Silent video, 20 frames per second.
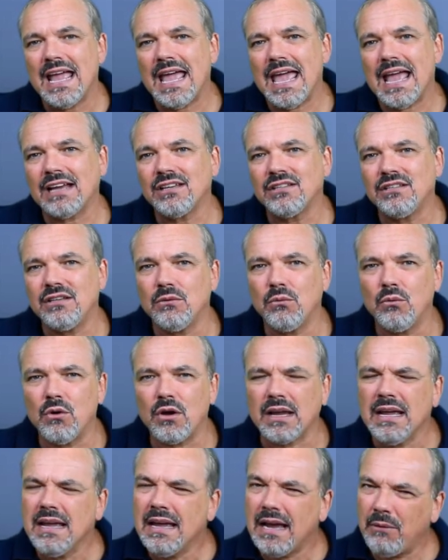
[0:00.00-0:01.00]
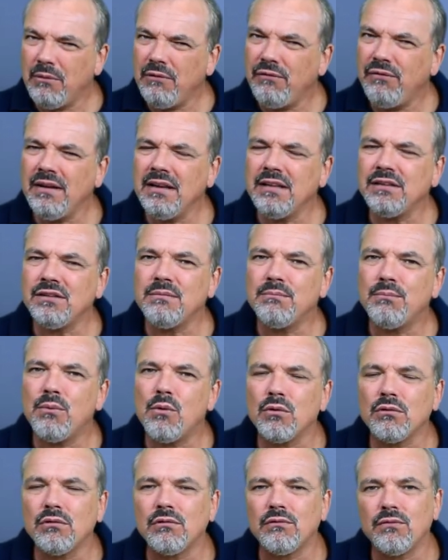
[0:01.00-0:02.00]
actually work. And we feel it's
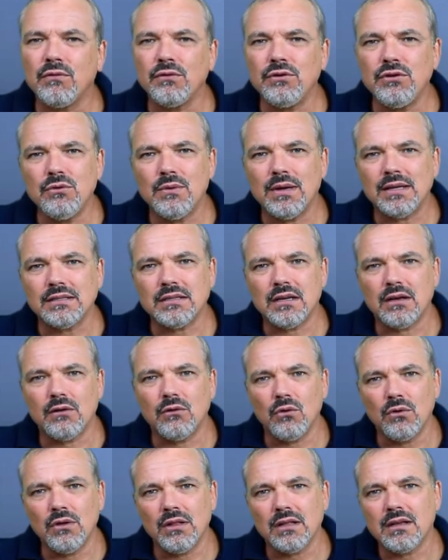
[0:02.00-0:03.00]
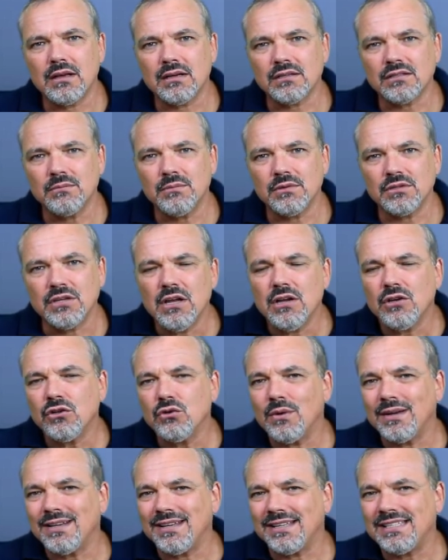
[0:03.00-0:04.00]
important for you as our loyal customers
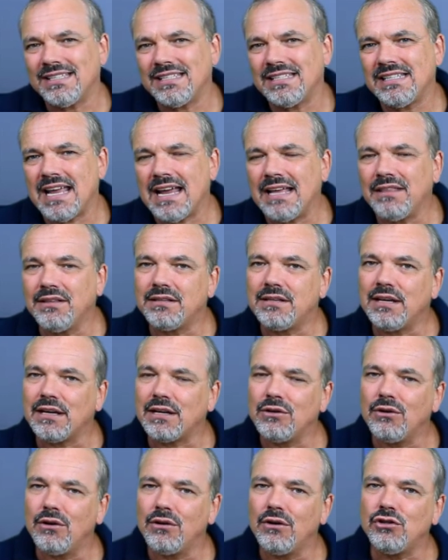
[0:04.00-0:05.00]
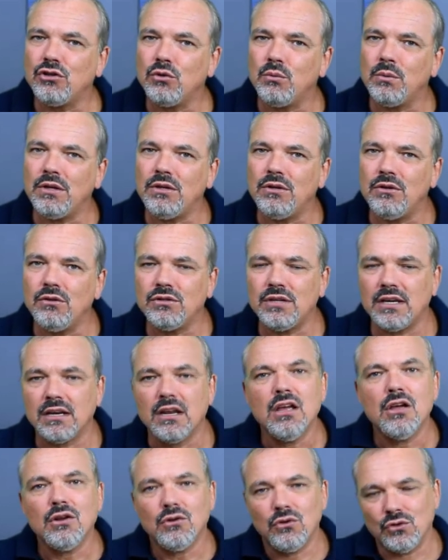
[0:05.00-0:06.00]
to understand the technology we're using
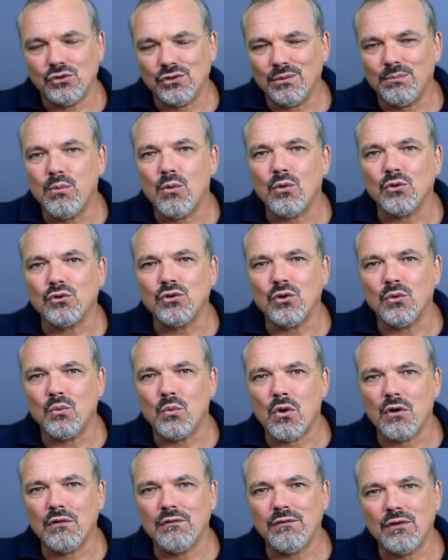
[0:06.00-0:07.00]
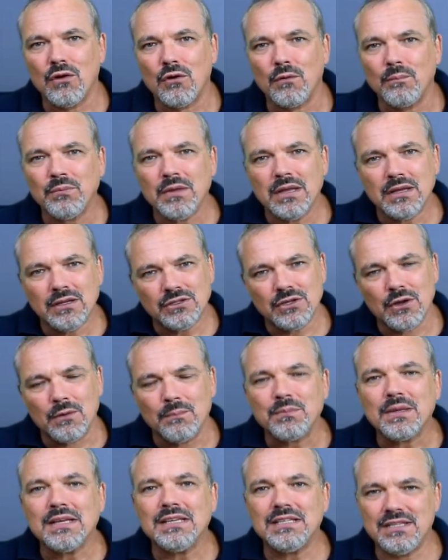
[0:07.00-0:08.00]
to support your workflow. So,
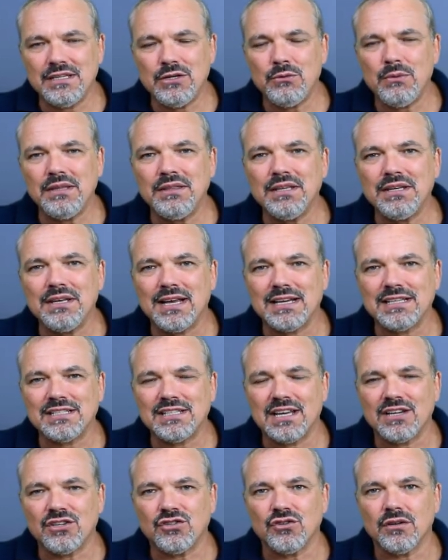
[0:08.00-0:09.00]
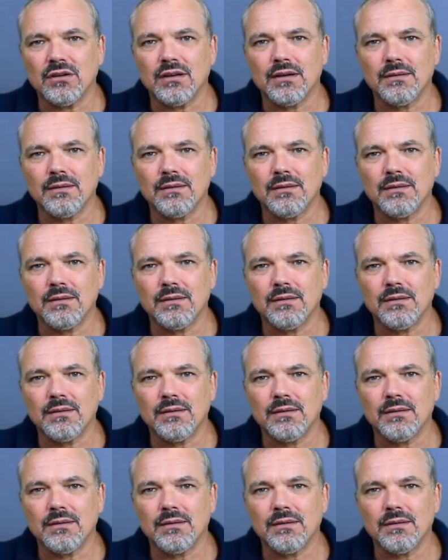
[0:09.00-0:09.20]
see you in the next section.